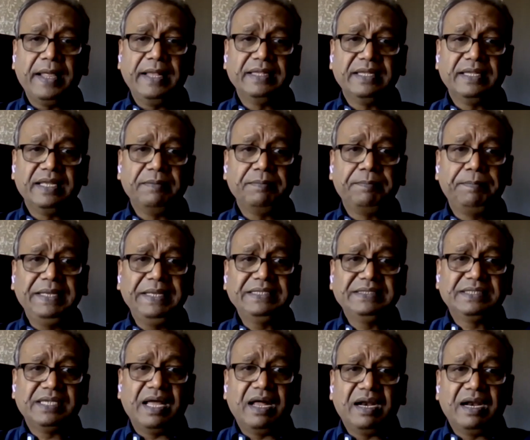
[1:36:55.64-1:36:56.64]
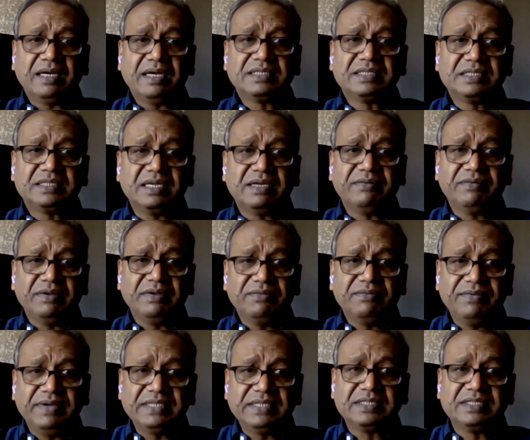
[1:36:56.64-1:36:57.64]
And then Pizza Hut served a
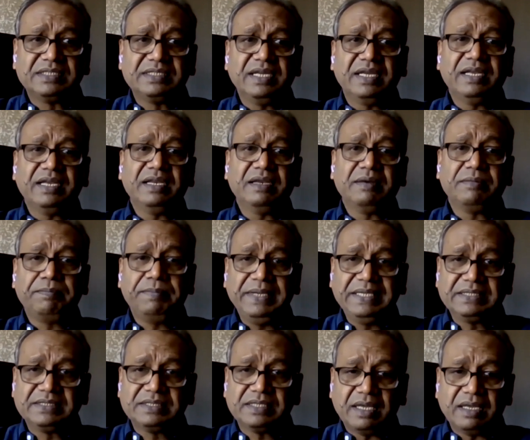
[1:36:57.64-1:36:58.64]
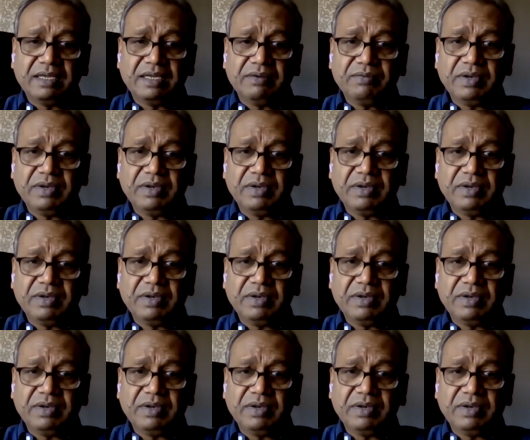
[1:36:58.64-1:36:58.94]
vegetarian pizza